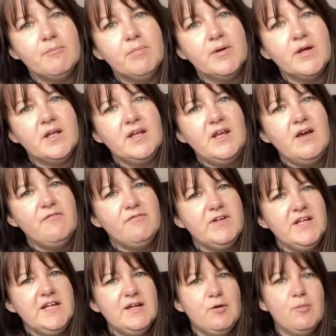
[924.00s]
but
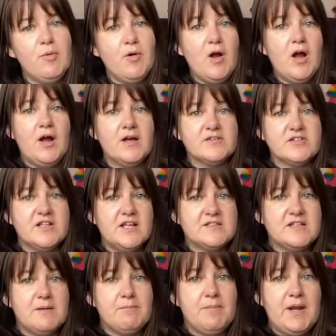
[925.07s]
lovely little bra. So
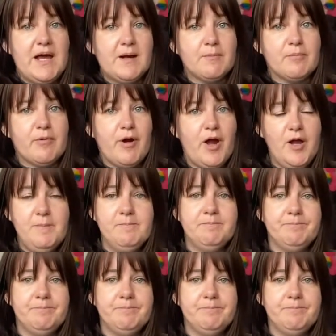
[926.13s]
that's that black bra.